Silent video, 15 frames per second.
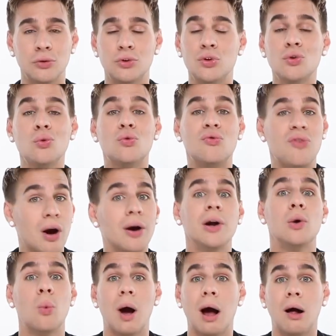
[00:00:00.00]
do very
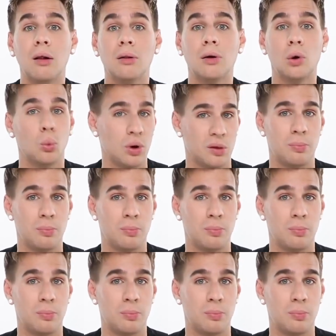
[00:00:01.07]
well with